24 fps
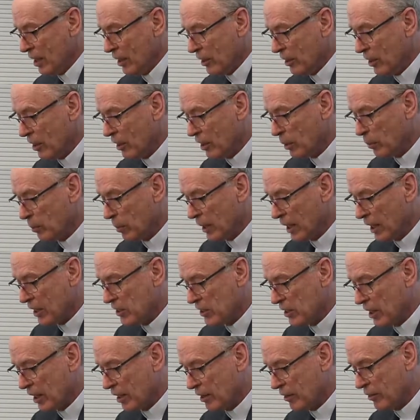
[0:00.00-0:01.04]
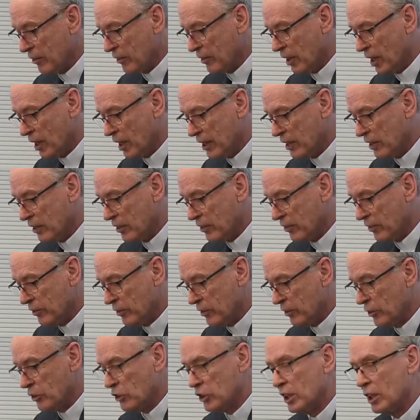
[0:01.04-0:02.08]
the only place they could find
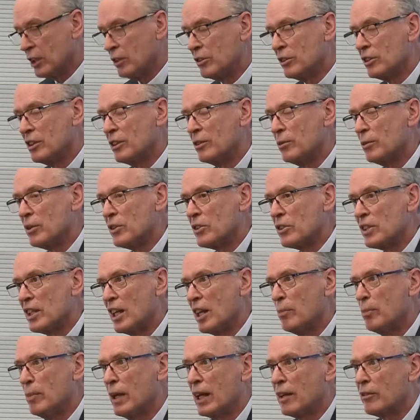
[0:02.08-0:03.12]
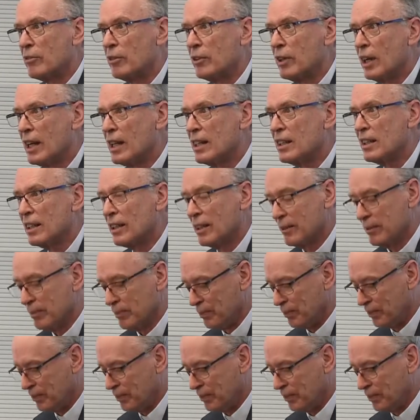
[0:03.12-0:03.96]
for shelter was that back veranda.